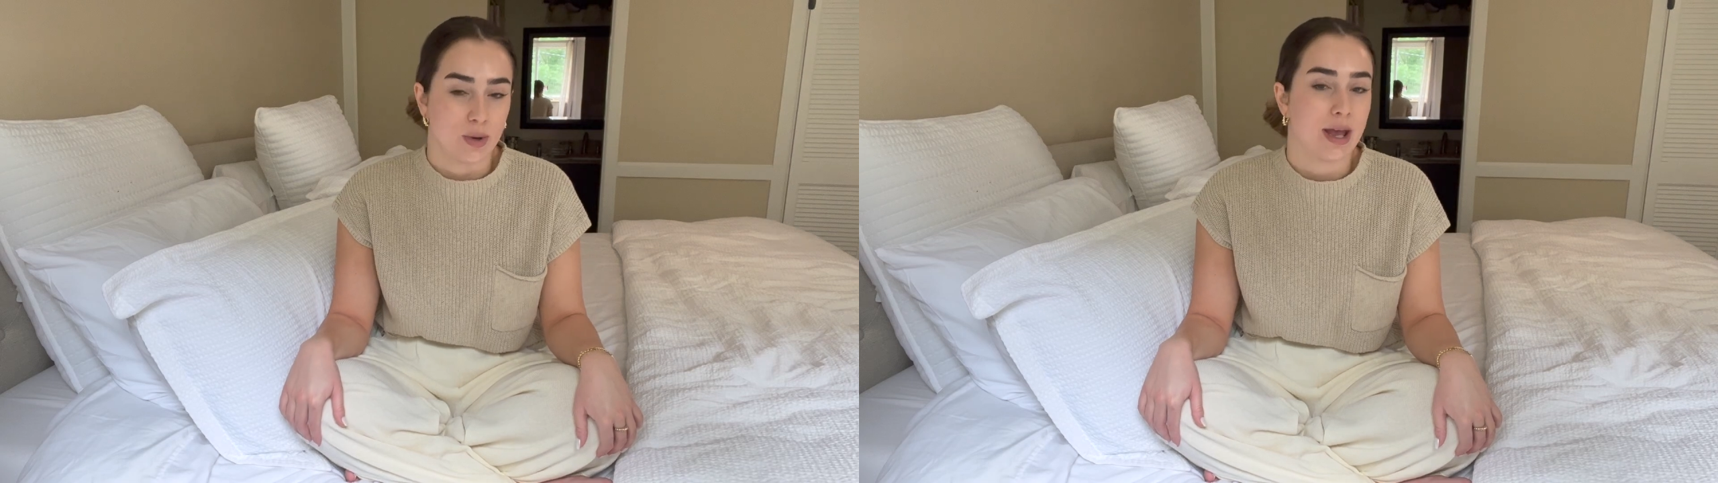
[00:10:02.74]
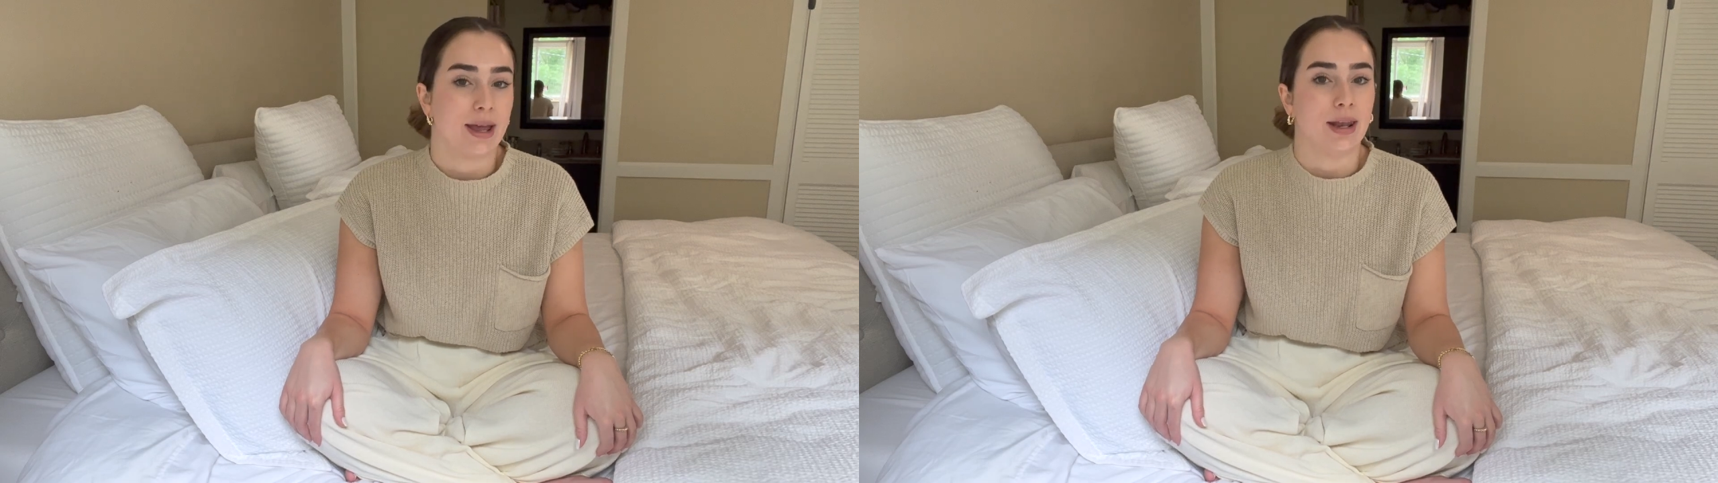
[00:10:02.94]

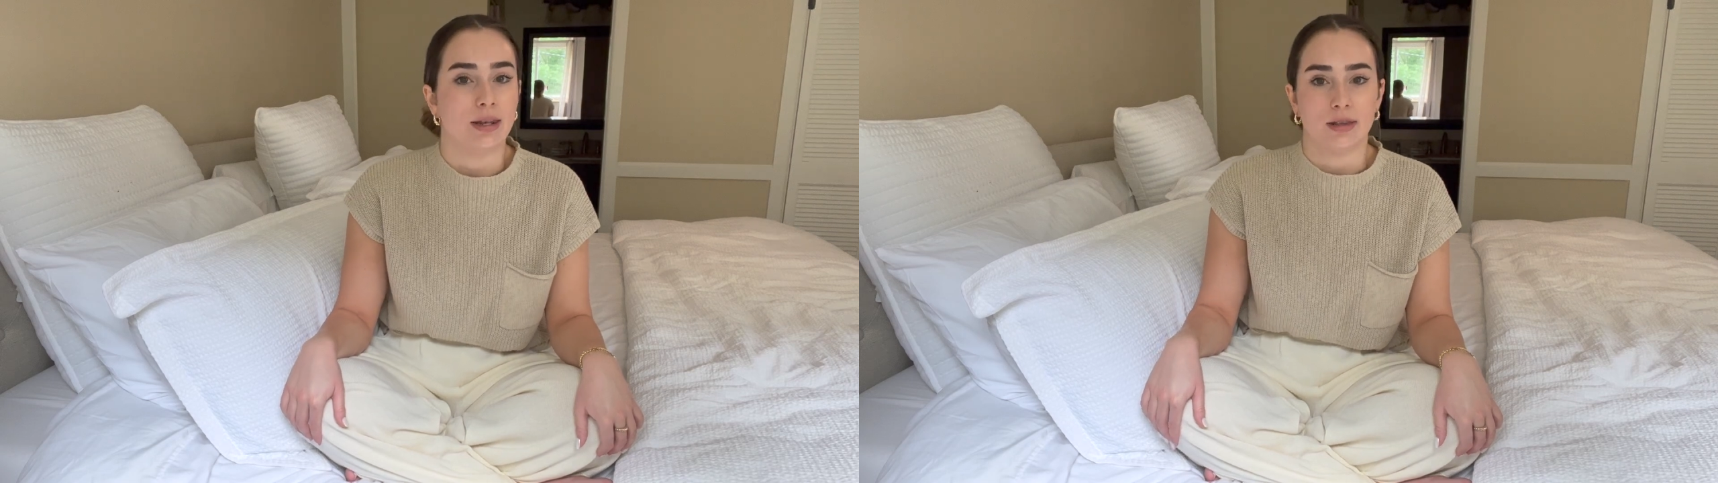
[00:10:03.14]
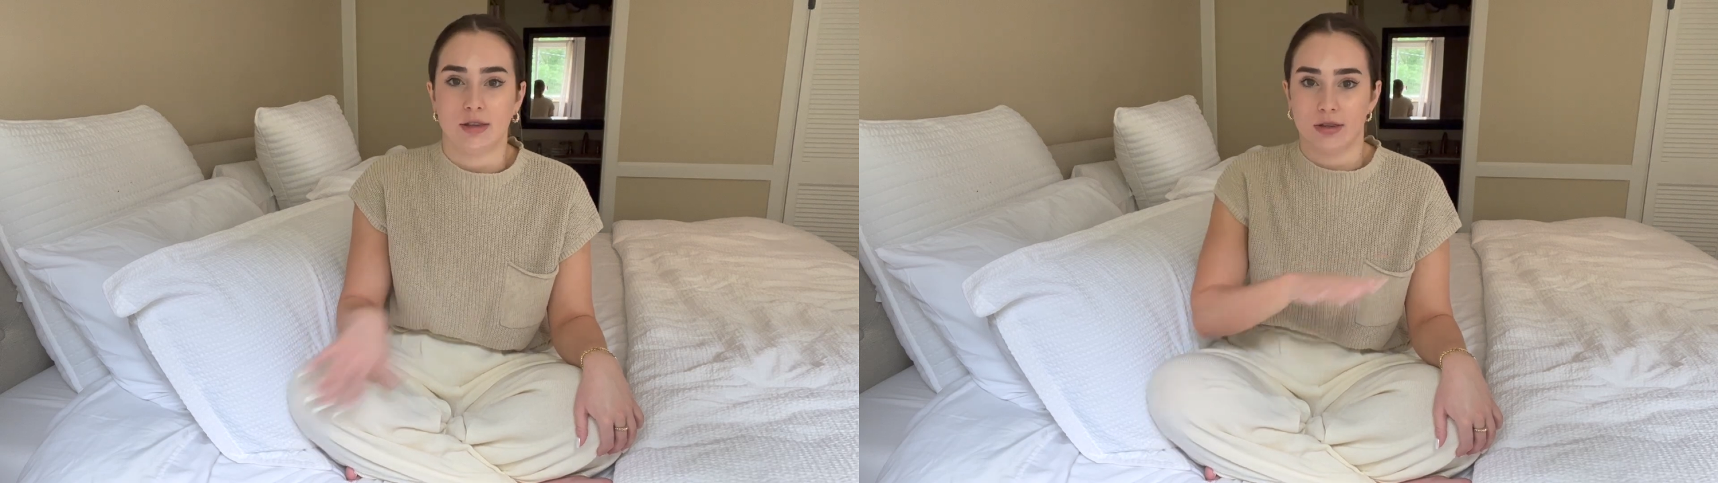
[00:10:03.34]
it,
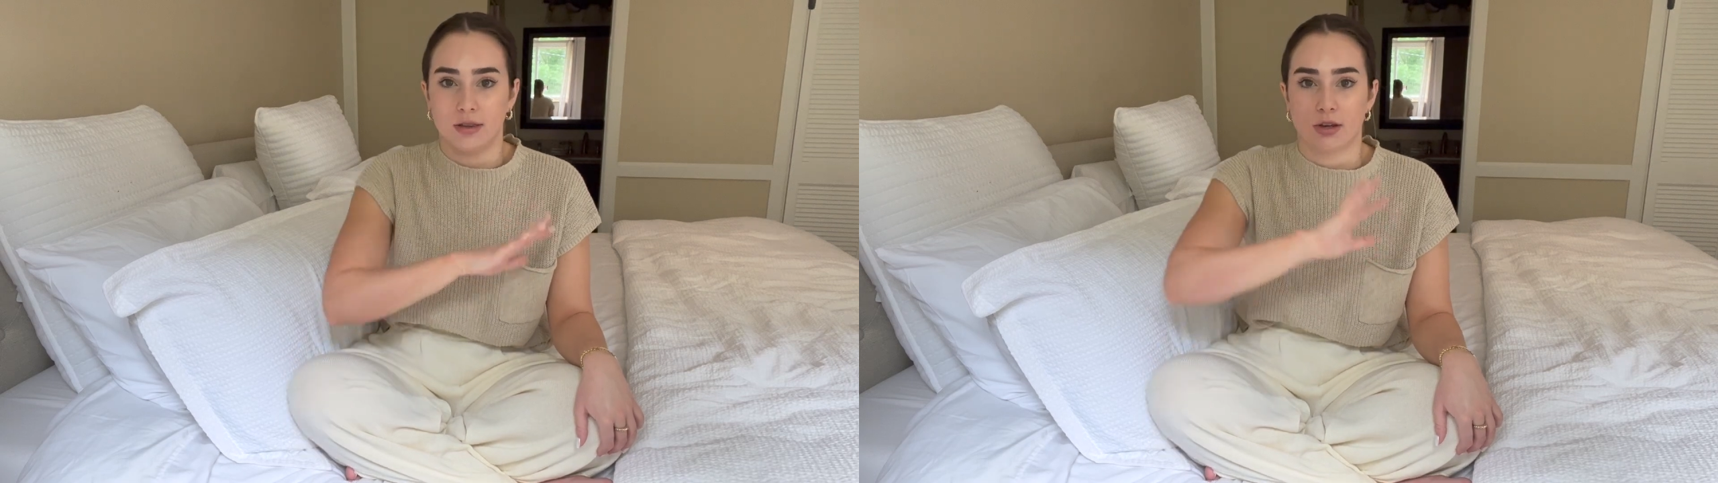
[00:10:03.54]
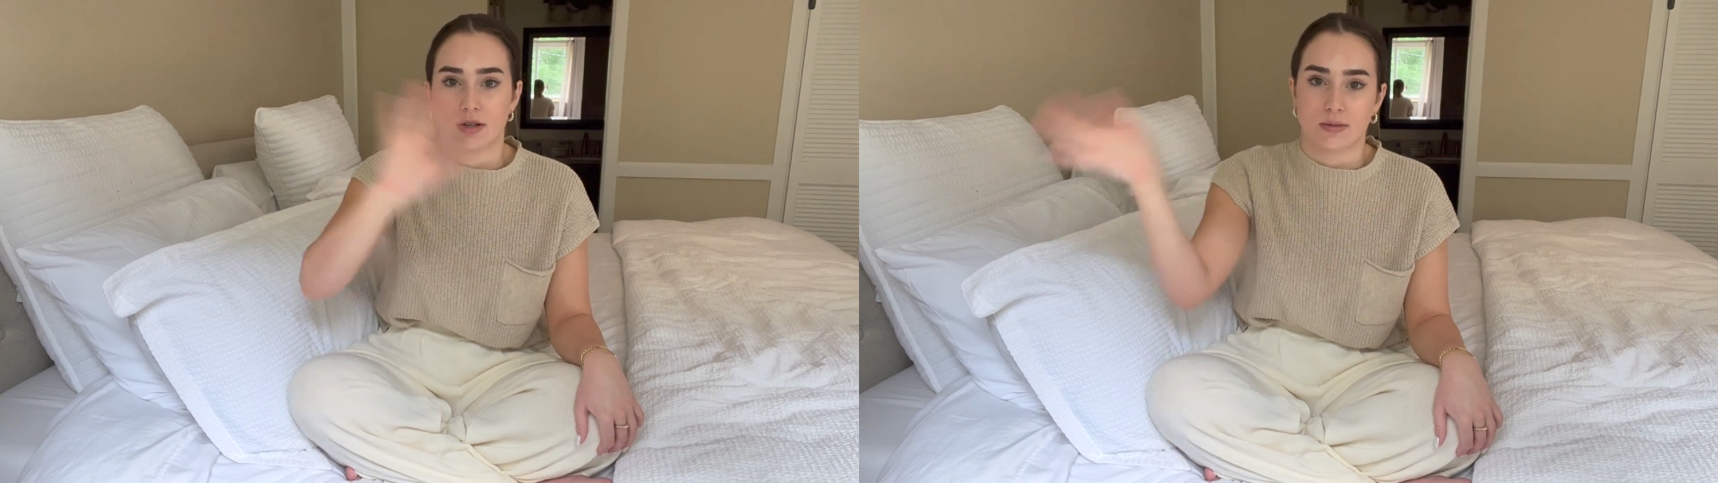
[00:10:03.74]
and
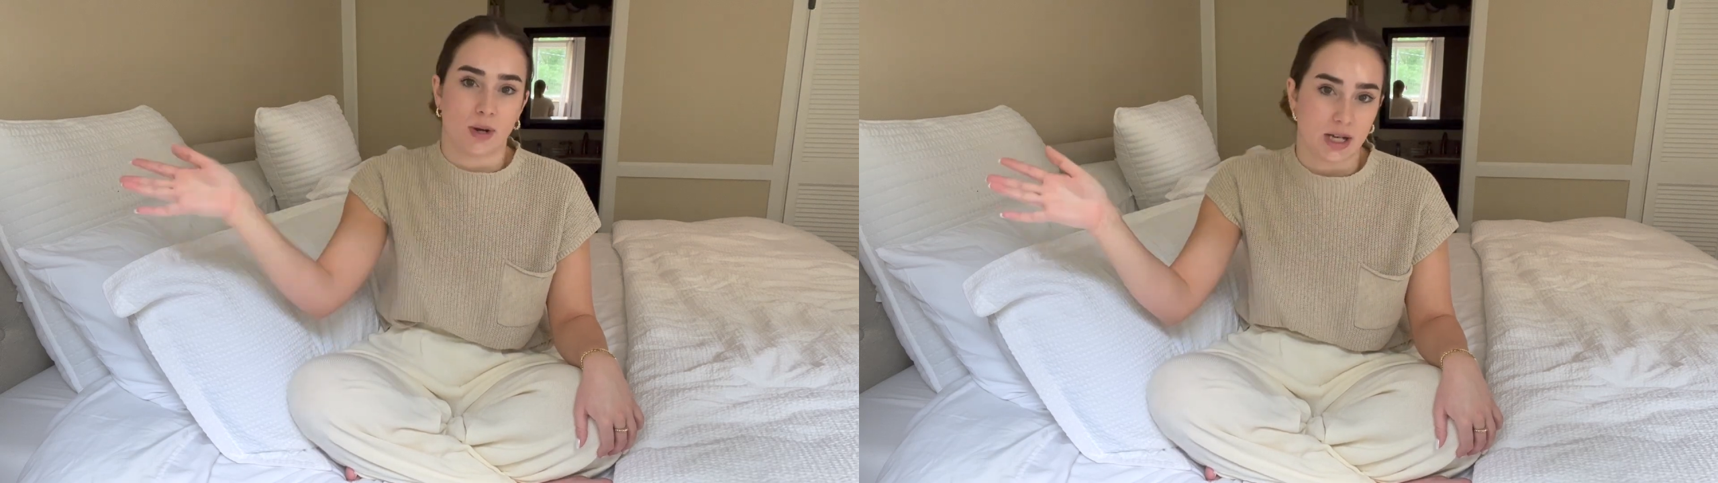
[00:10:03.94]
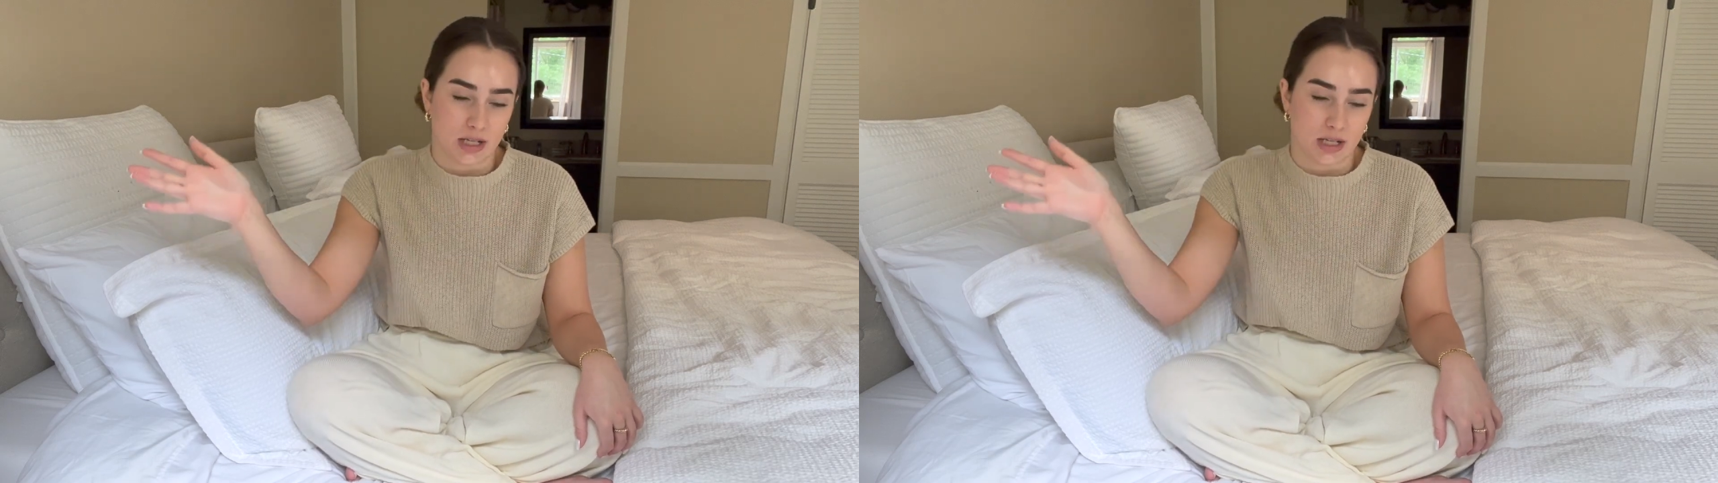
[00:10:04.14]
there's money